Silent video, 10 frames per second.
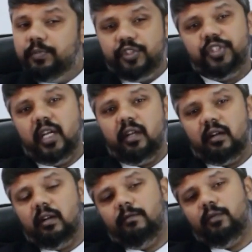share
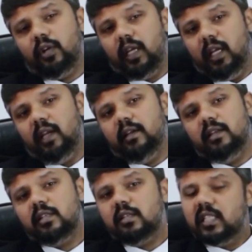for A
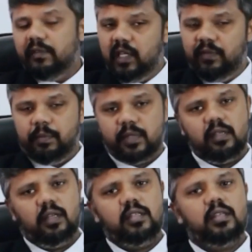is
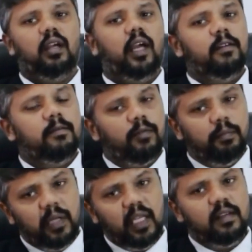75% and for
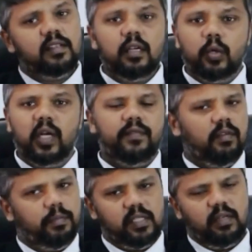B is
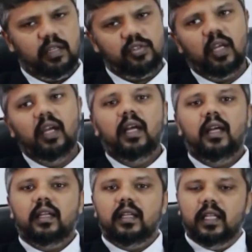25%.
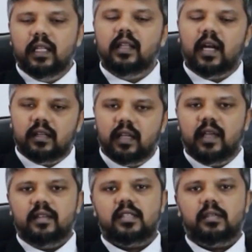In that
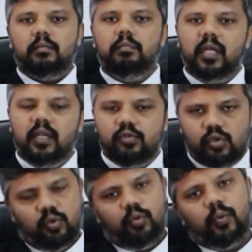case being
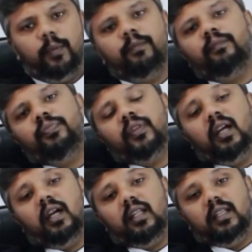so,
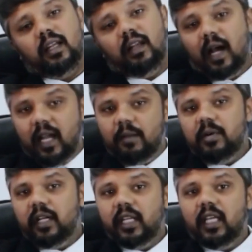the
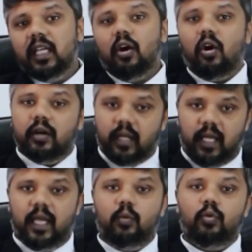liability on
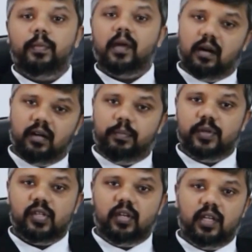A would be
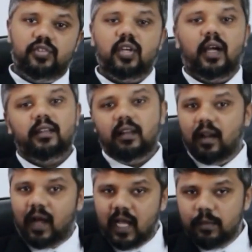100% and the
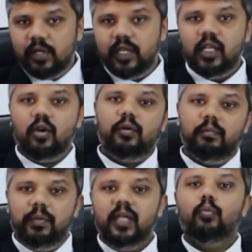liability
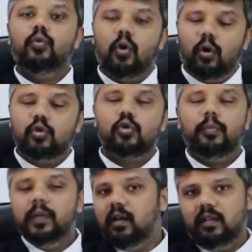on B would also
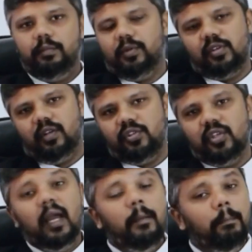be 100%.
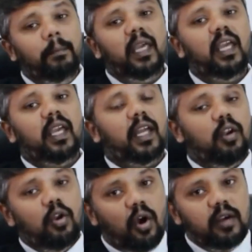B
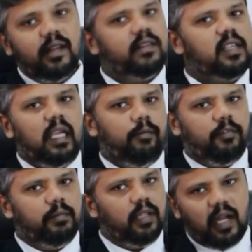cannot escape
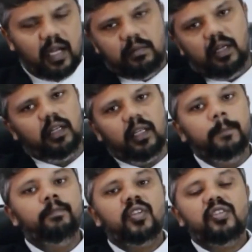from the liability,
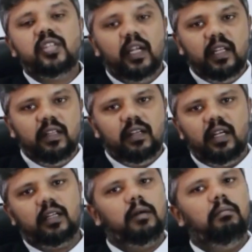stating
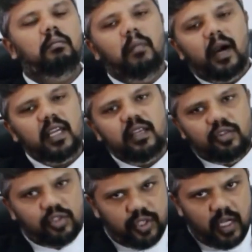that my
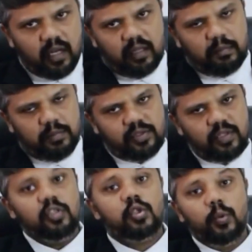share in the
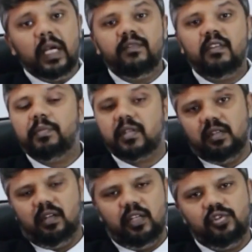business is
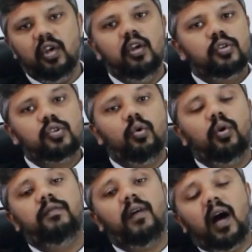25%. So
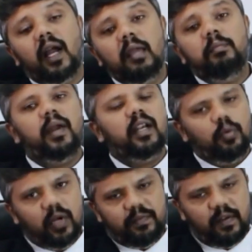if I pay
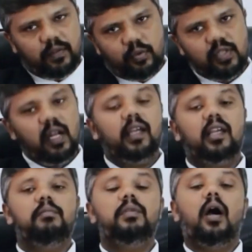25,000, I
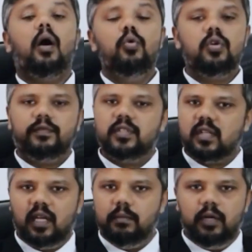can be out of this
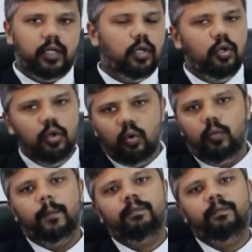liability. No,